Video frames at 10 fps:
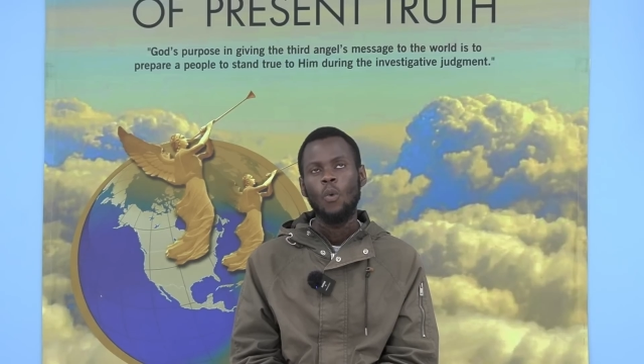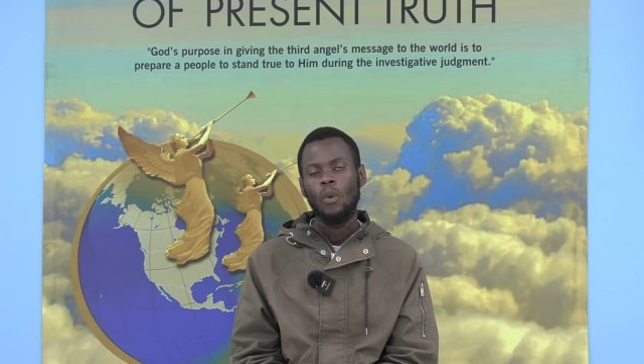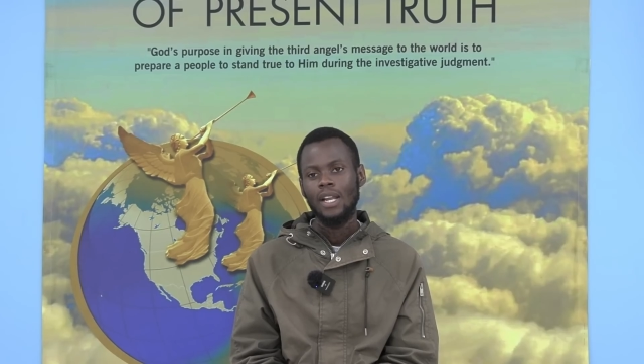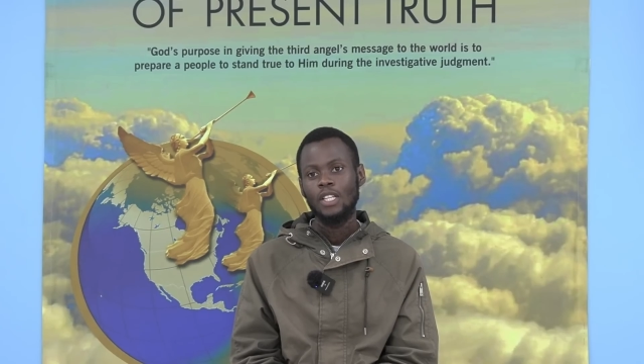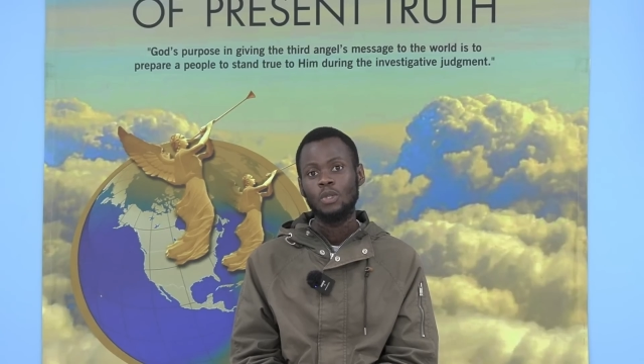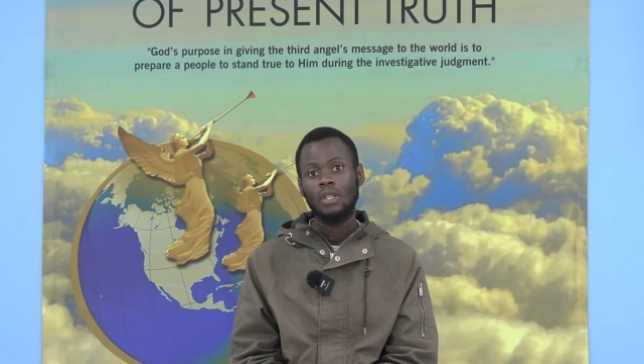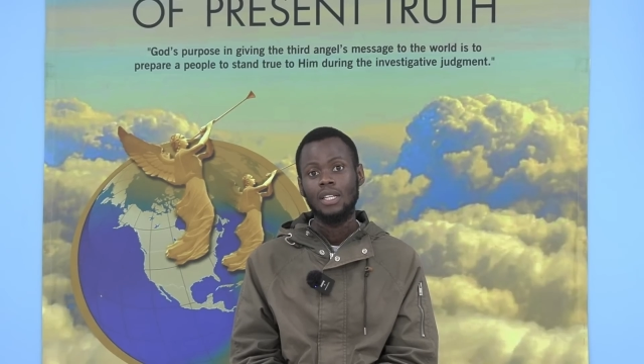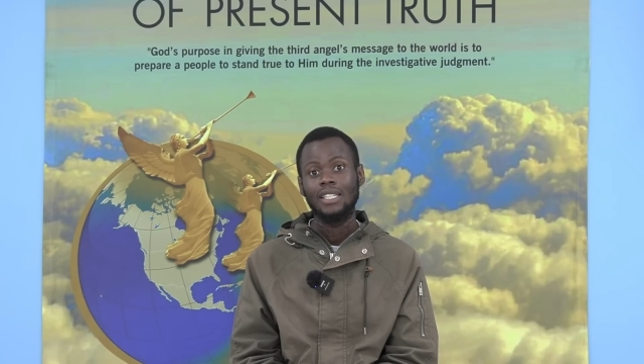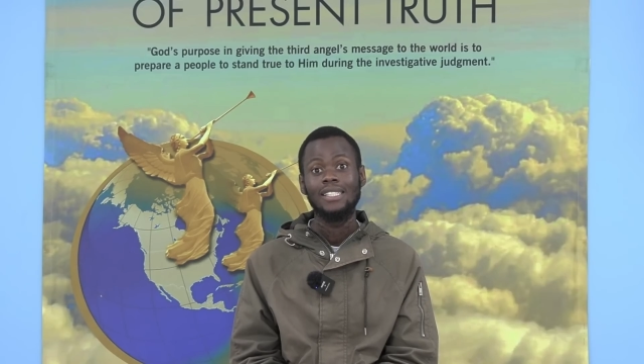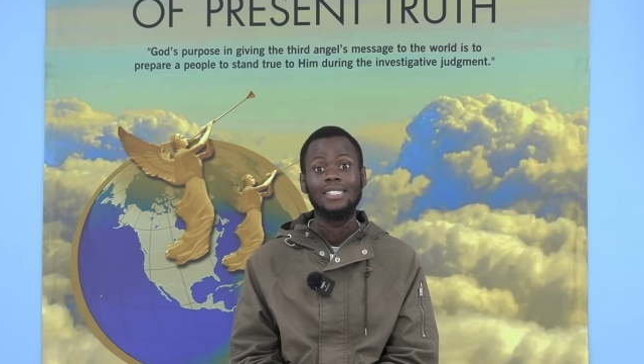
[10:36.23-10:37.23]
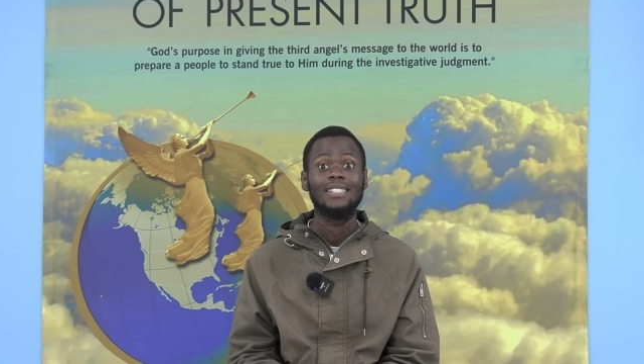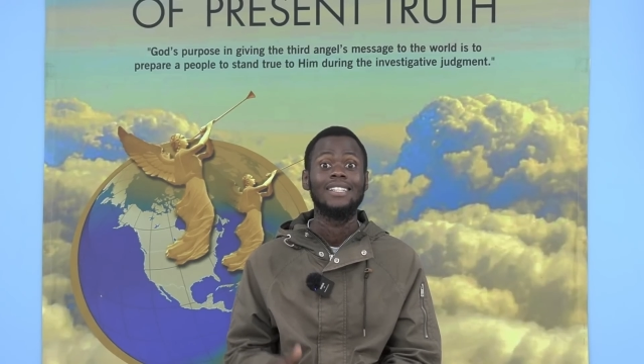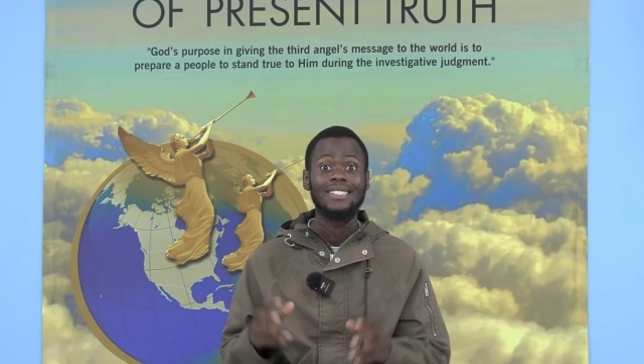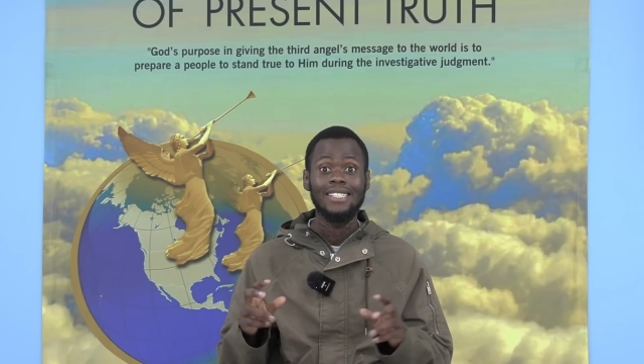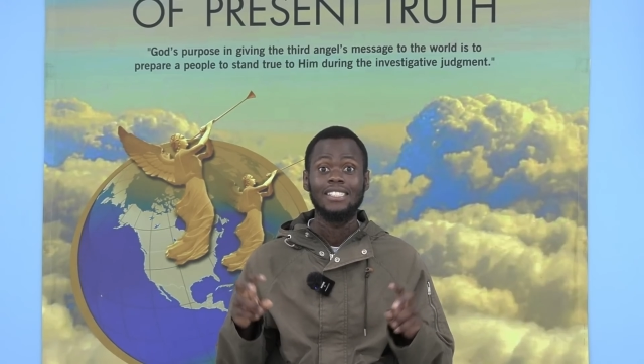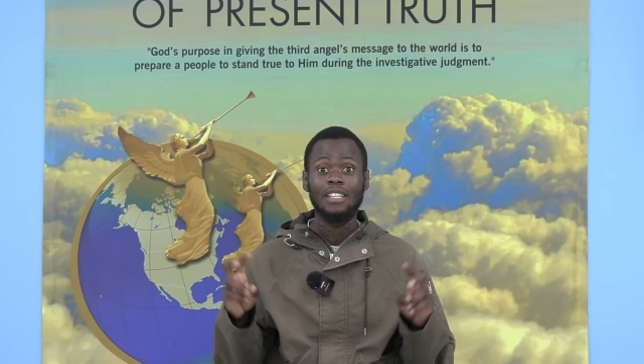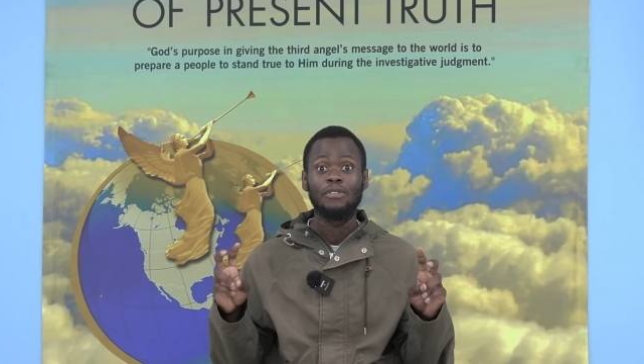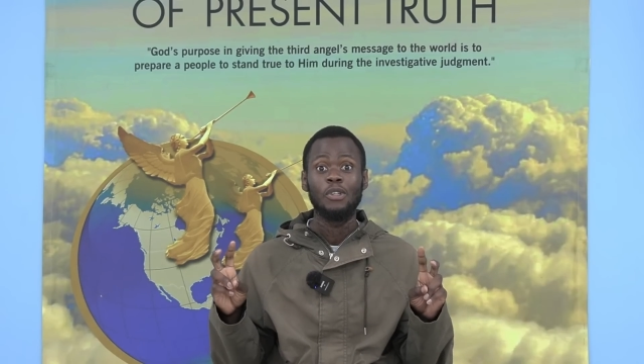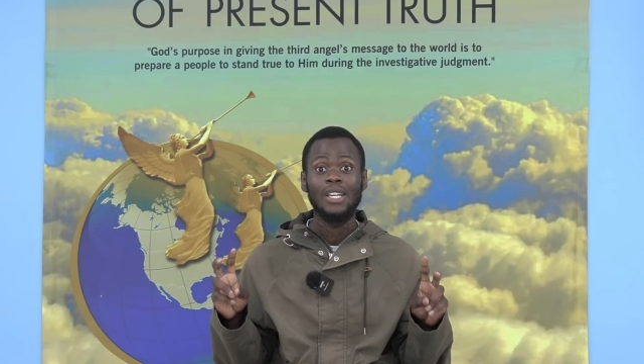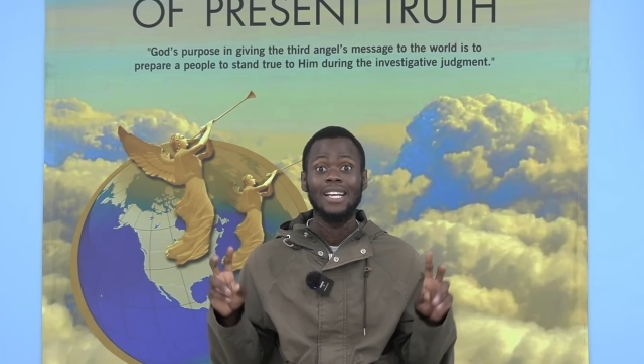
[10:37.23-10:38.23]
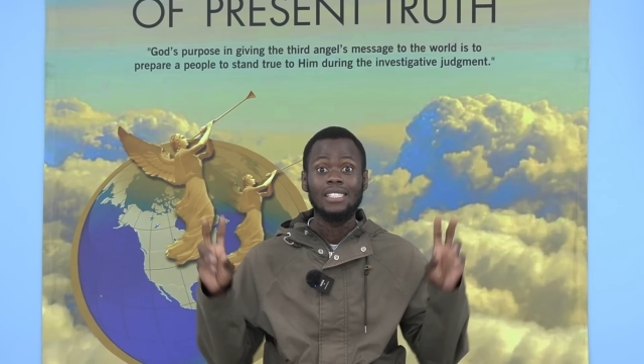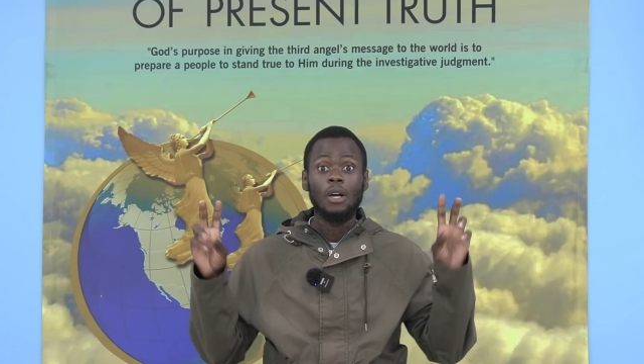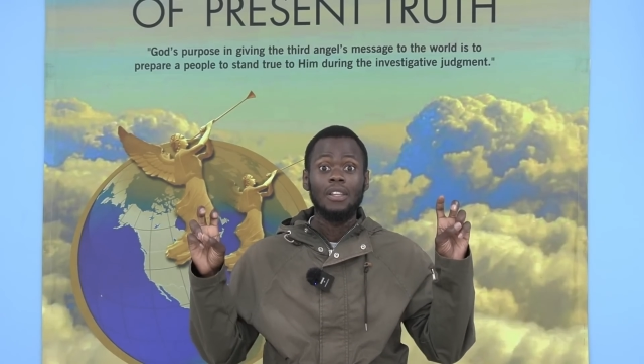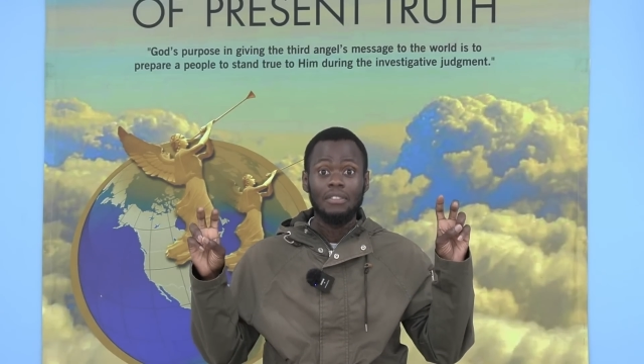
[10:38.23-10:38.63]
when I saw that he's interviewing a South